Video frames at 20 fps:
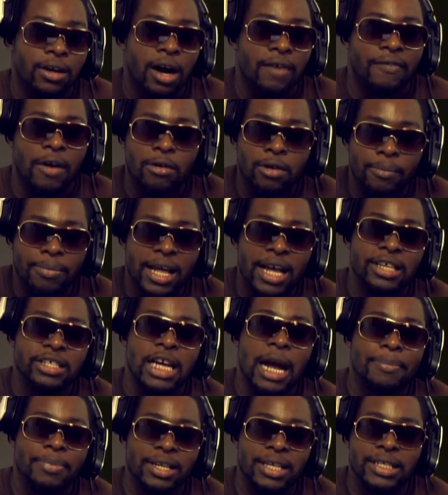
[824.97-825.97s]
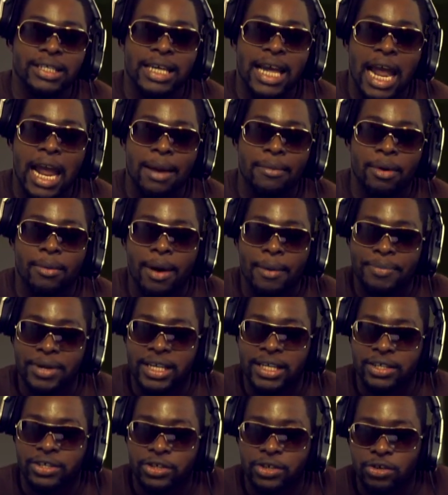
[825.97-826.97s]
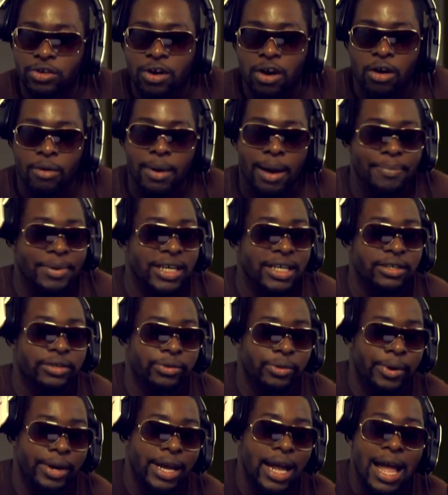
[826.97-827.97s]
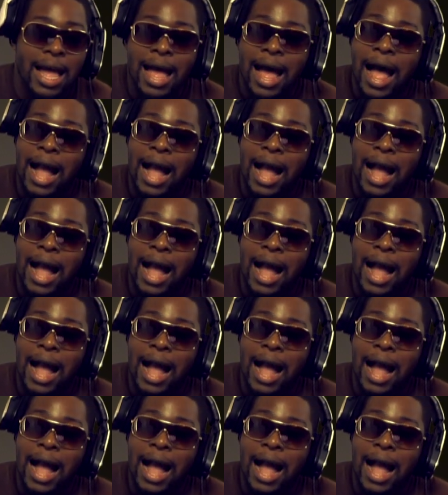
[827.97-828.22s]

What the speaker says: If I want to play a Japanese game on my PS2 or on my PS3,